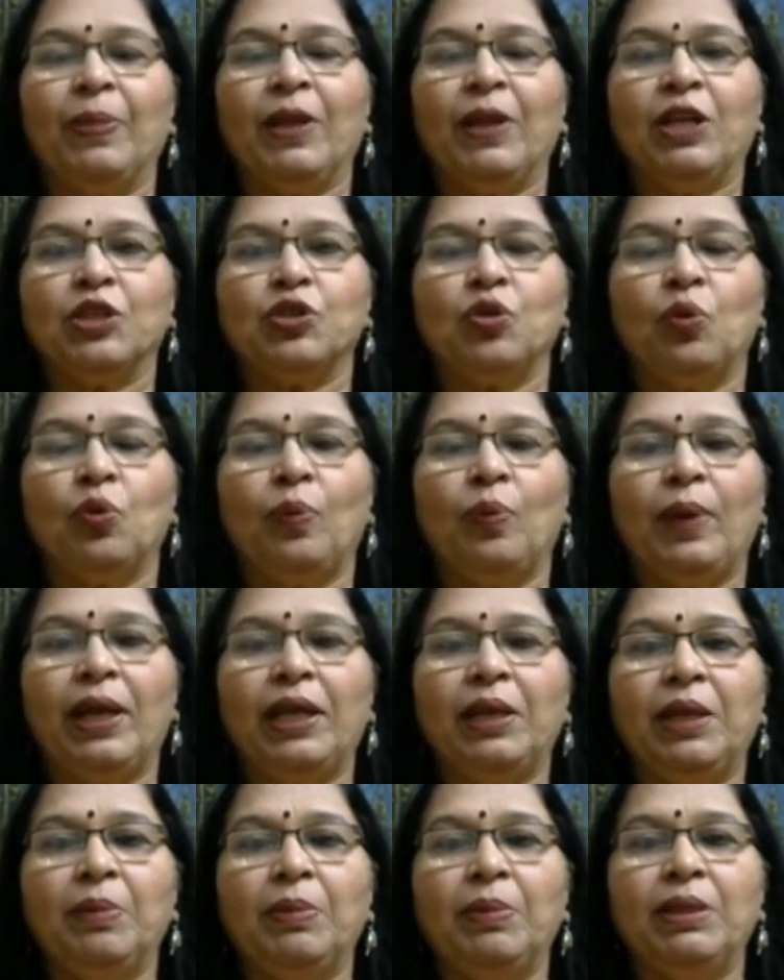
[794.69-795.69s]
So
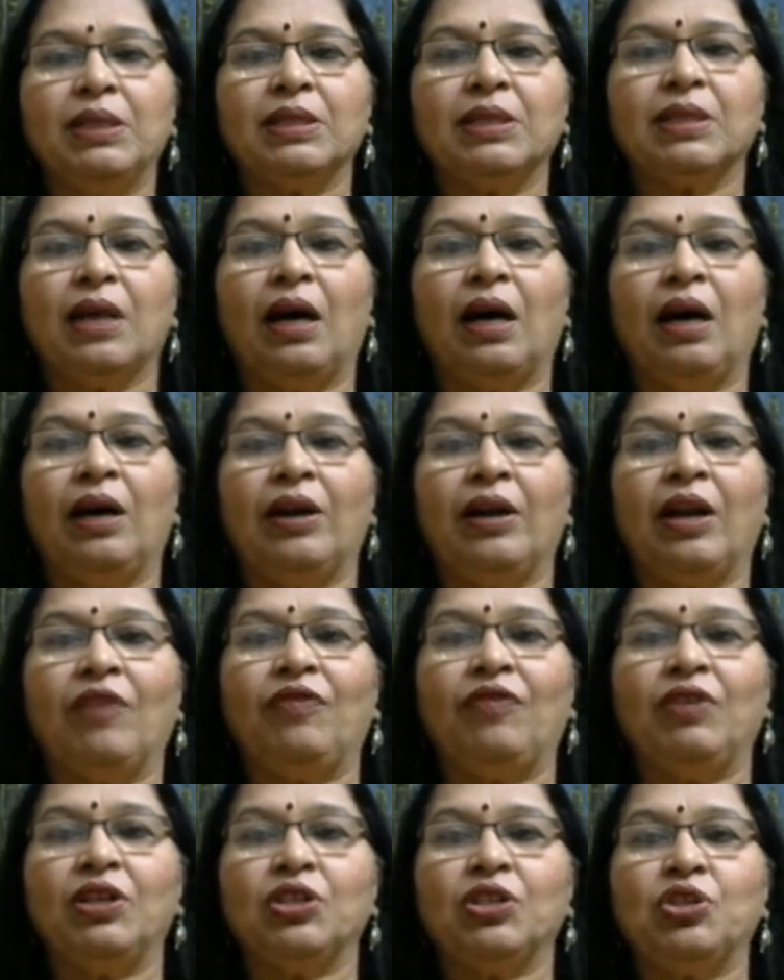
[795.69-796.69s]
variables
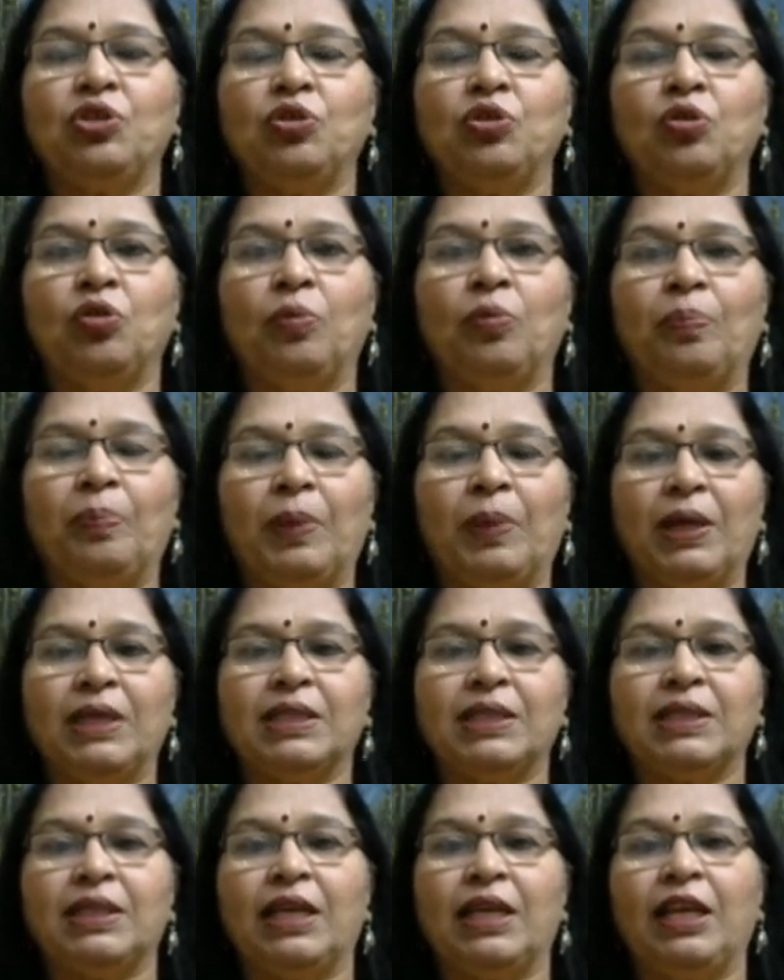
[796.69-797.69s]
refers to
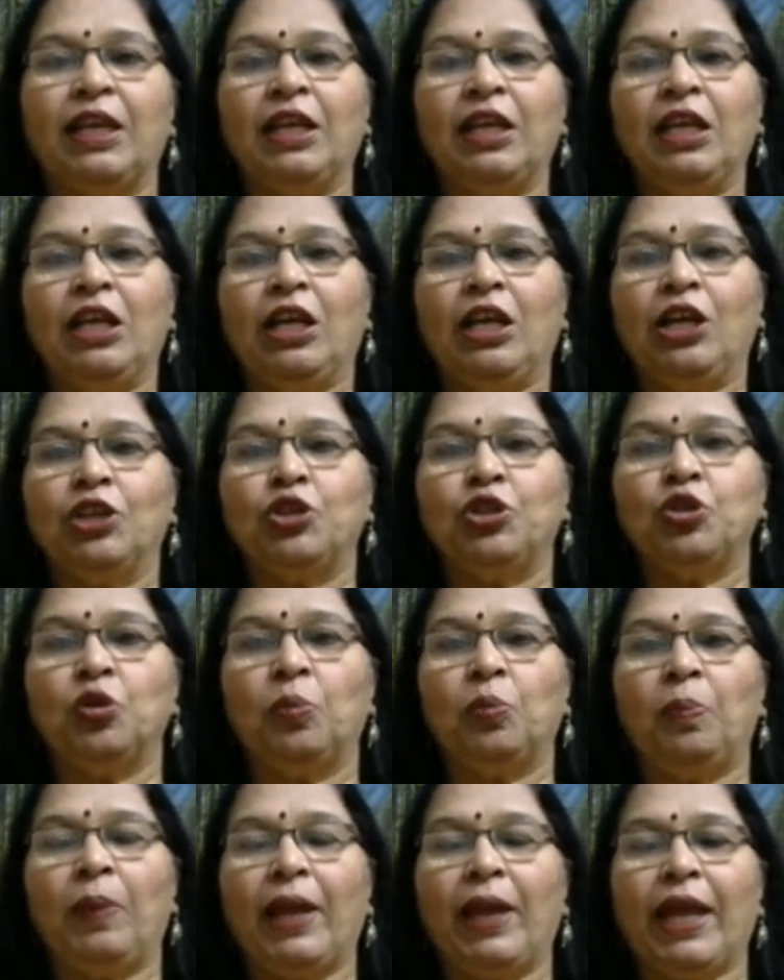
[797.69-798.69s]
person,
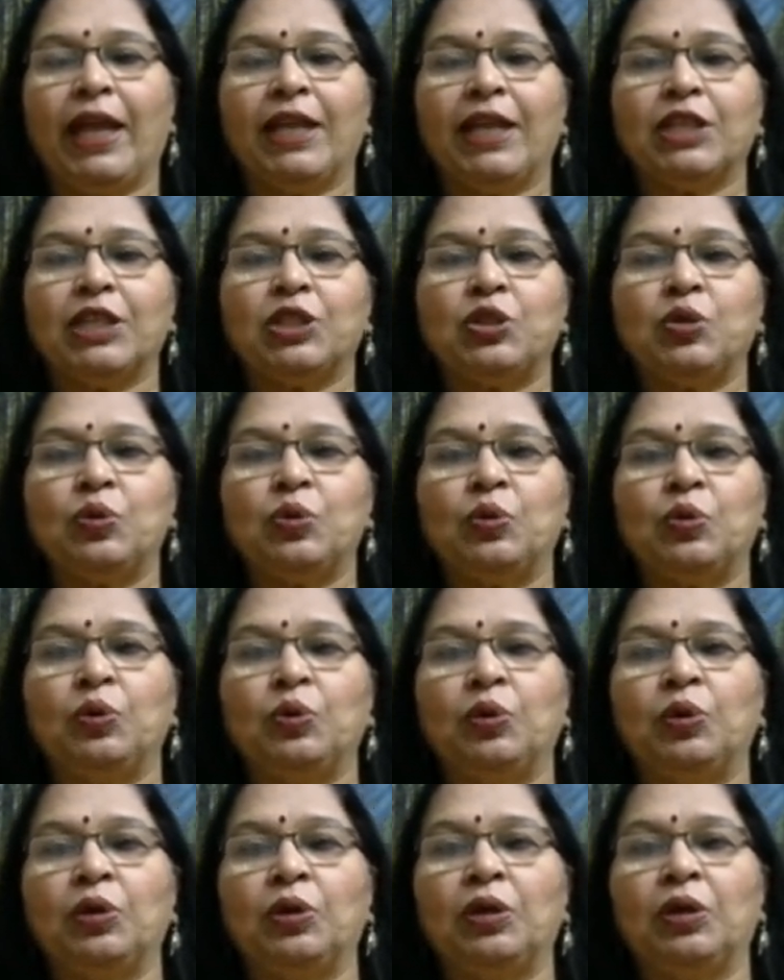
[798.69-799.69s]
to place,
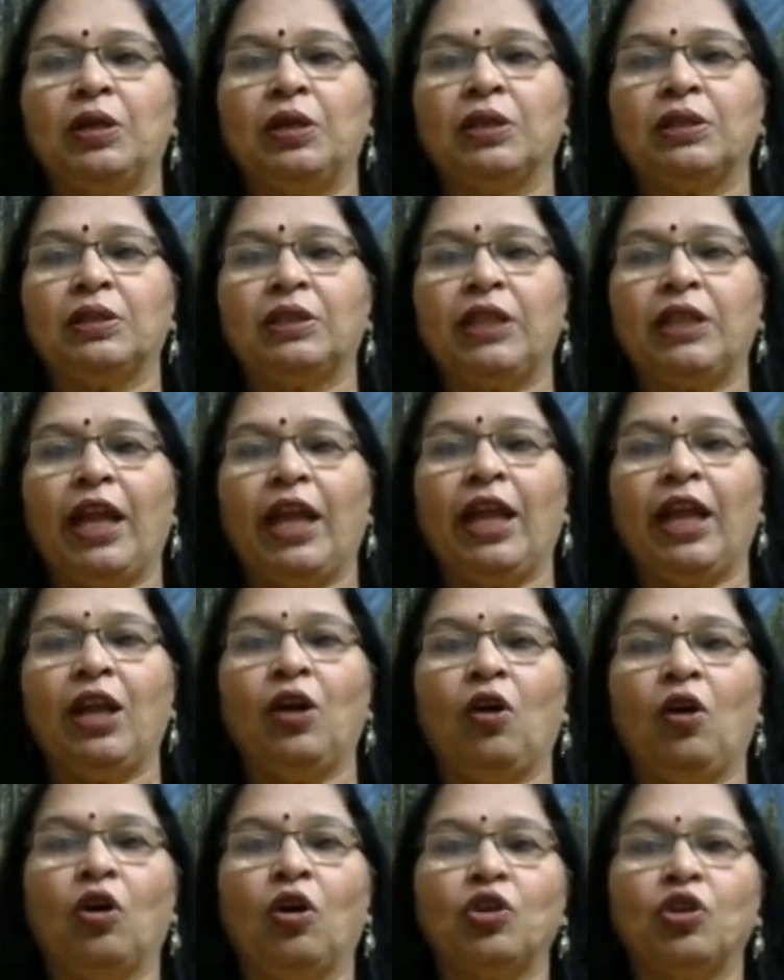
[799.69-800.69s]
to thing,
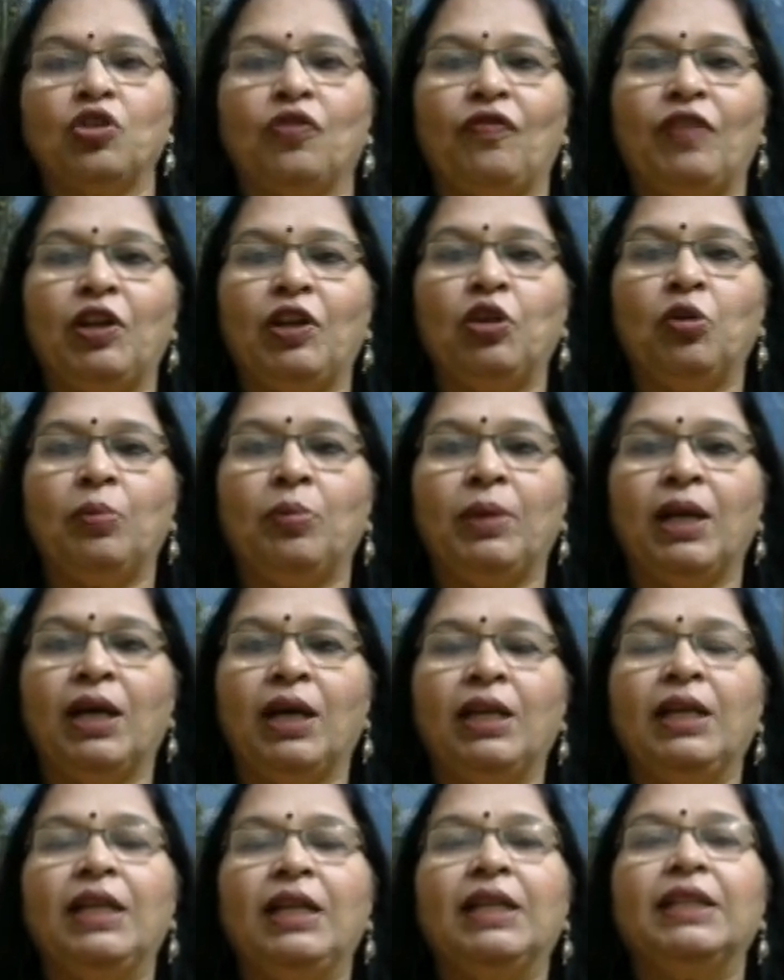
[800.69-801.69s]
or to phenomena
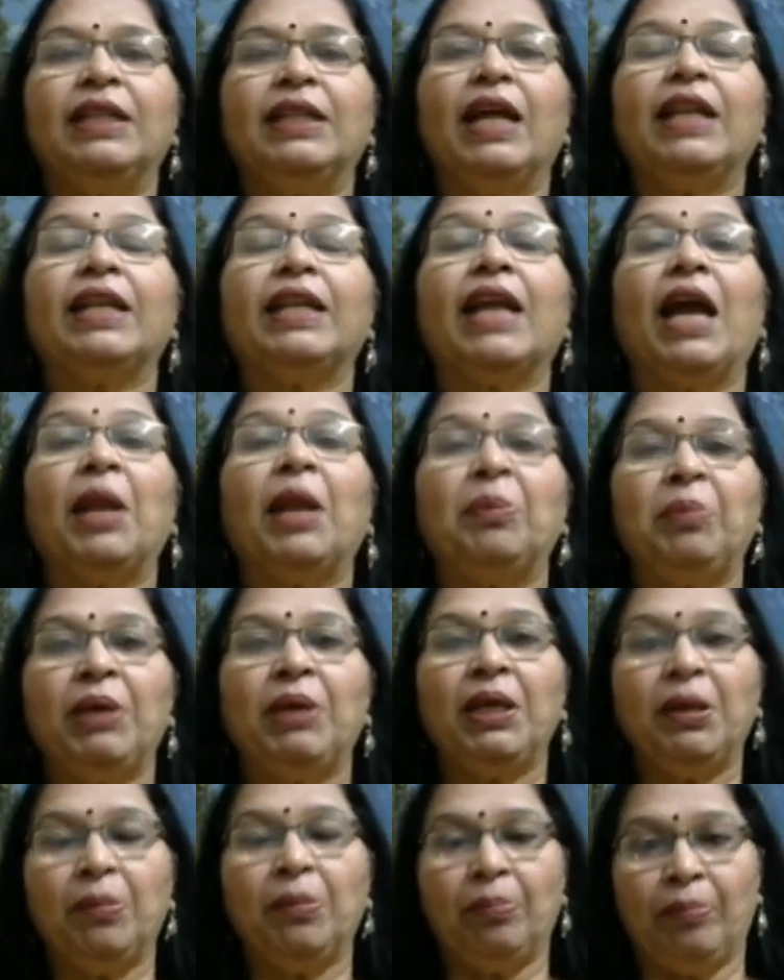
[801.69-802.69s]
that can
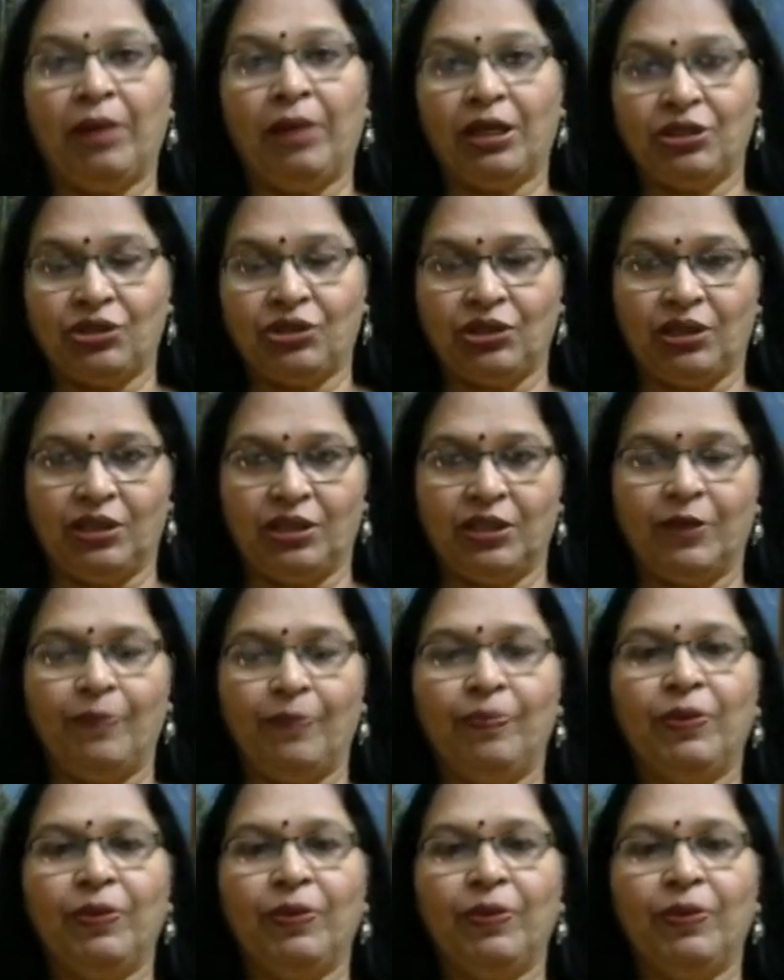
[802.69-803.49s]
be measured.